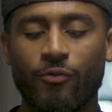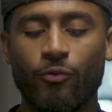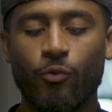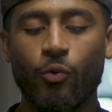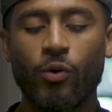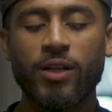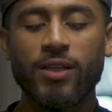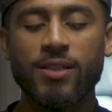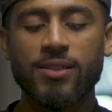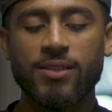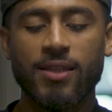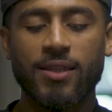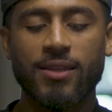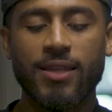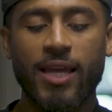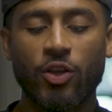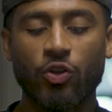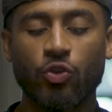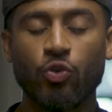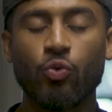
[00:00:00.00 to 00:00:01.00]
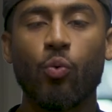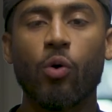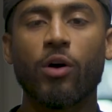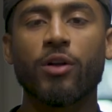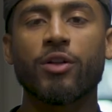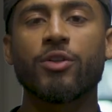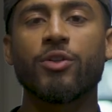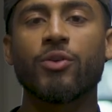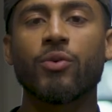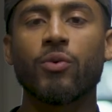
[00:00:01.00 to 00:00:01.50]
what is it that you want
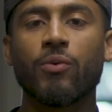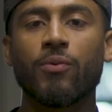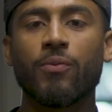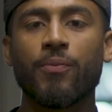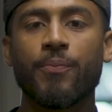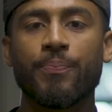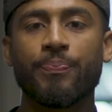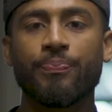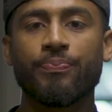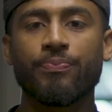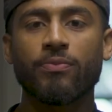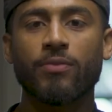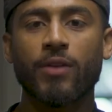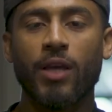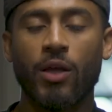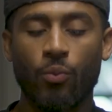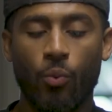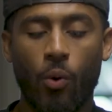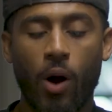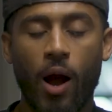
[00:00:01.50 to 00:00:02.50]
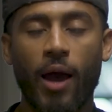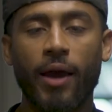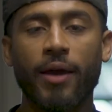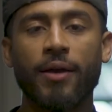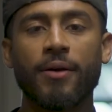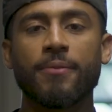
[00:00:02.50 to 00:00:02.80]
to do and why,